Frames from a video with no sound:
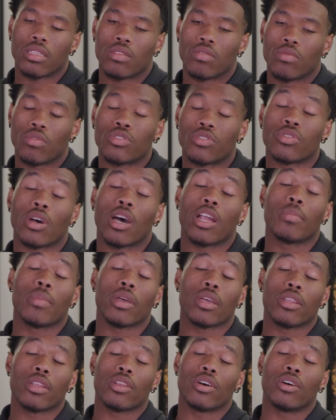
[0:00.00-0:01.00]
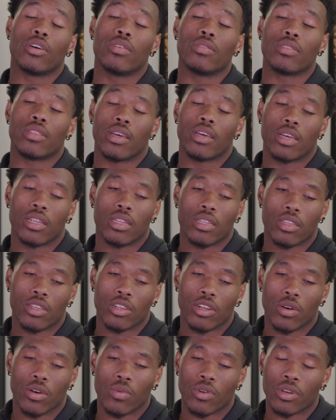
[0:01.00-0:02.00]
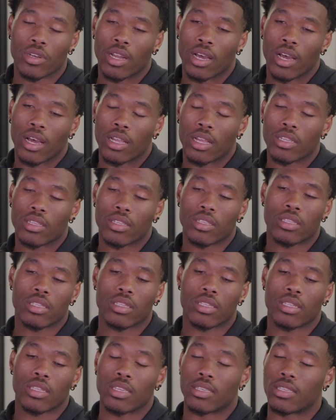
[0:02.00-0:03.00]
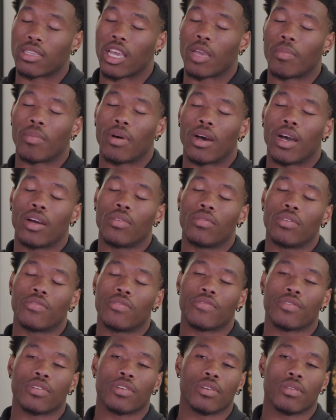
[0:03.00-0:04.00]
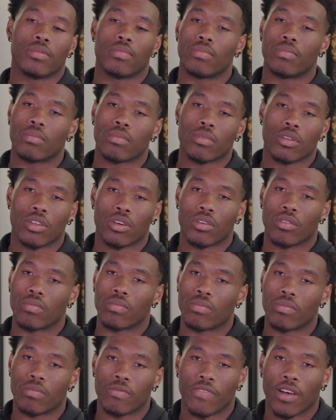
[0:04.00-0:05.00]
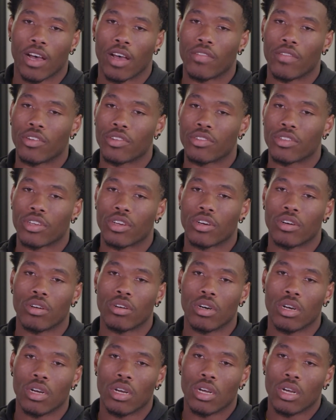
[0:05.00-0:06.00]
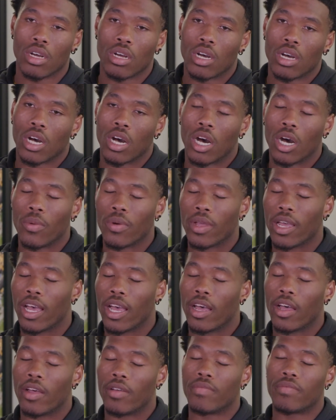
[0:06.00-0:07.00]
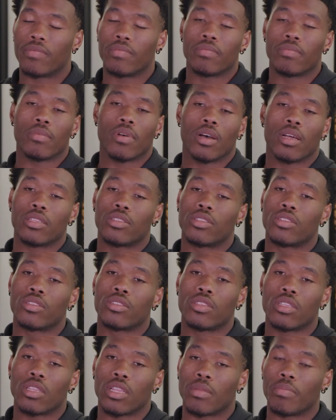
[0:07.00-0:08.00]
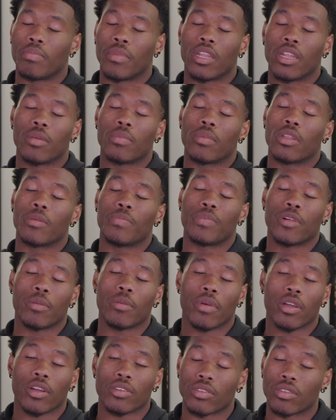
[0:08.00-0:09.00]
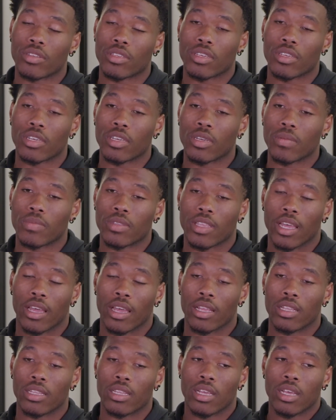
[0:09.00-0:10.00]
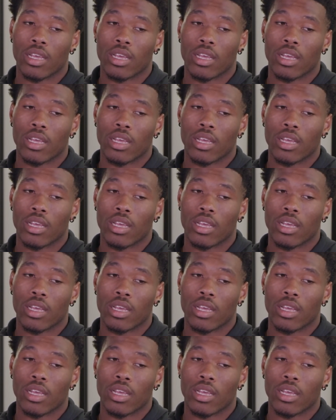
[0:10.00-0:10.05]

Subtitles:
we try to make it known that, you know, we're not the same Iowa from, you know, 5 years ago. We had many, many playmakers on the team that